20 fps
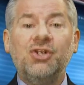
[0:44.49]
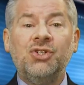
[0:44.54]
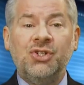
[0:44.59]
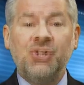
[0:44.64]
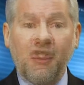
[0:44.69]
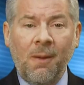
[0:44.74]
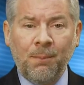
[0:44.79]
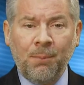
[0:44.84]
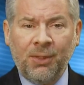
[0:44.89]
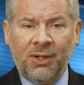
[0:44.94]

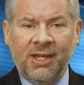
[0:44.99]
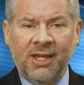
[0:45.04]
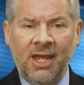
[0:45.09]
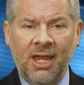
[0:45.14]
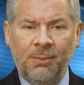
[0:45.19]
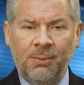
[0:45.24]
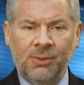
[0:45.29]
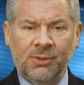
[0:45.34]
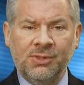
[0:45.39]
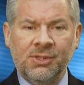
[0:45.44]
jumper
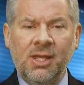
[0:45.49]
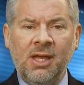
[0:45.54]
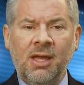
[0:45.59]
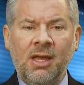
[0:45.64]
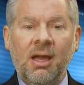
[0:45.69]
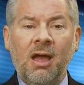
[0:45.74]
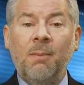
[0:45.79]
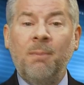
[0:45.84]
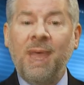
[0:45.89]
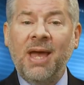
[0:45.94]
cables,
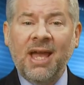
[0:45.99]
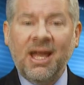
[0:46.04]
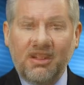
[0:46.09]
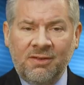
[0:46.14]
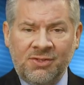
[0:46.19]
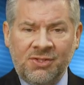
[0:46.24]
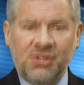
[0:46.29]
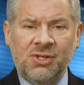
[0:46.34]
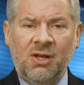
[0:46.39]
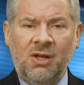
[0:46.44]
a
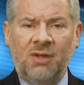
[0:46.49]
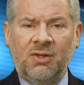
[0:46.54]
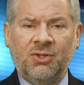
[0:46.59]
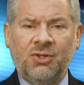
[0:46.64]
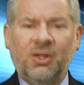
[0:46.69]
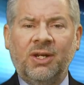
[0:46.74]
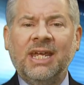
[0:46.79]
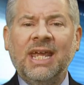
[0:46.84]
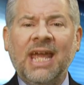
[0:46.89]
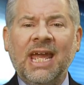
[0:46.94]
bag of
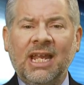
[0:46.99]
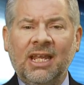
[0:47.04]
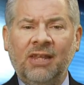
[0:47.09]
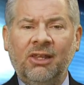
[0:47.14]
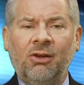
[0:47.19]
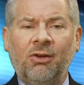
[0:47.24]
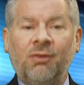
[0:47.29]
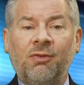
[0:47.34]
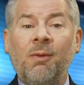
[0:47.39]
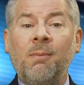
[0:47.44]
salt or cat
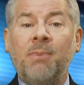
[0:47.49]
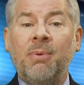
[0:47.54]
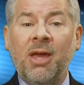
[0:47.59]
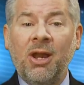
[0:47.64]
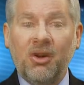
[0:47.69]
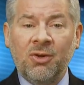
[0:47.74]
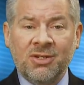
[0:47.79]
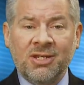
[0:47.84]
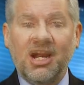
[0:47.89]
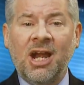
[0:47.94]
litter for
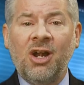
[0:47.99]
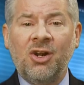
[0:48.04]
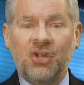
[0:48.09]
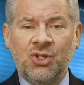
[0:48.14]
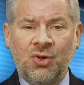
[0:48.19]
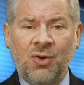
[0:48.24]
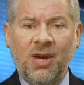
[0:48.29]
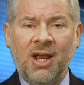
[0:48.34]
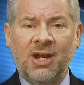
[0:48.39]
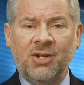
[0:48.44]
better tire
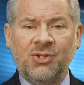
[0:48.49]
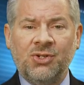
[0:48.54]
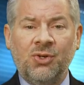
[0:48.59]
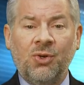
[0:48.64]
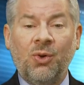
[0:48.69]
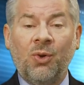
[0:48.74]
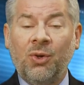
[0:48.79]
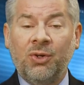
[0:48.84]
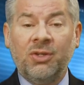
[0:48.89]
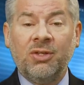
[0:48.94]

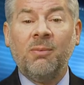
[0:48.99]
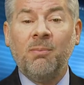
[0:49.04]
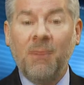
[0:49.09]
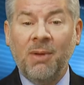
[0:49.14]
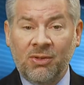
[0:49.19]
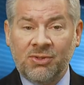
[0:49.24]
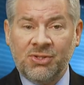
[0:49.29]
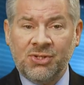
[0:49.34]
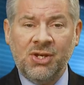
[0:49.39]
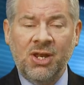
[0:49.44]
traction or to
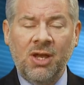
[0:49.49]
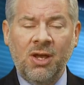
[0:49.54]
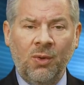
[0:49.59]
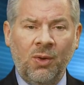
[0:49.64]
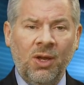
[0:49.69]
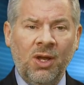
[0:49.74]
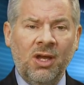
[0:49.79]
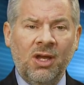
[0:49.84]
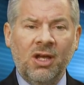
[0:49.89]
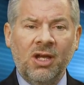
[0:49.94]
melt snow,